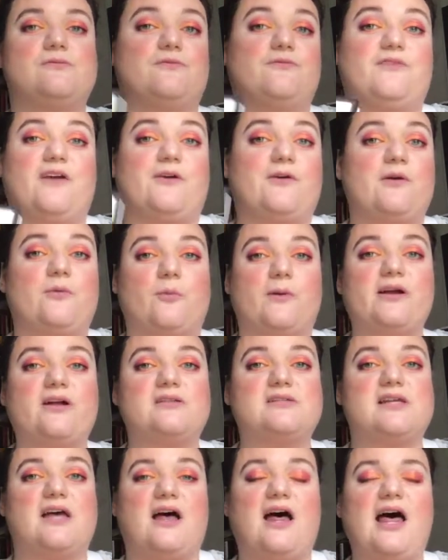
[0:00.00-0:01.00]
very real
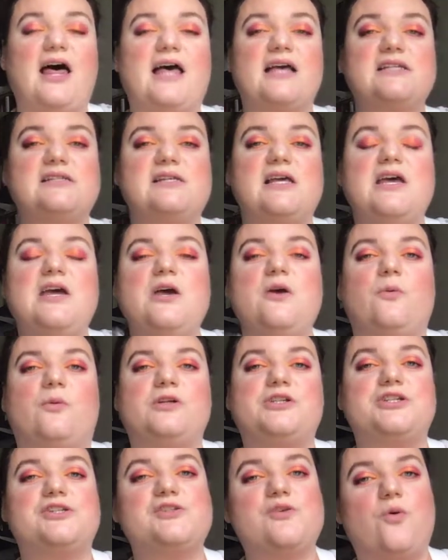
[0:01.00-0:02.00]
to us,
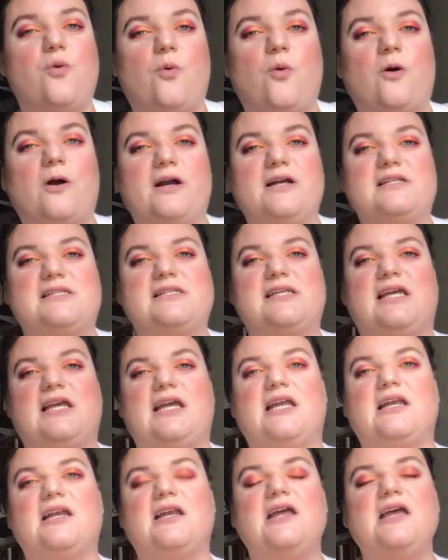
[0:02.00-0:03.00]
which is
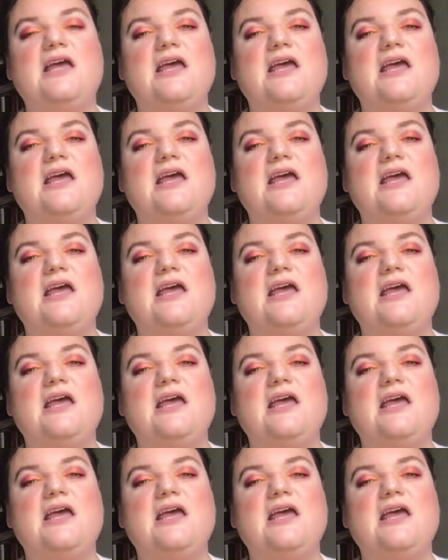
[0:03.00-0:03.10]
quarantine.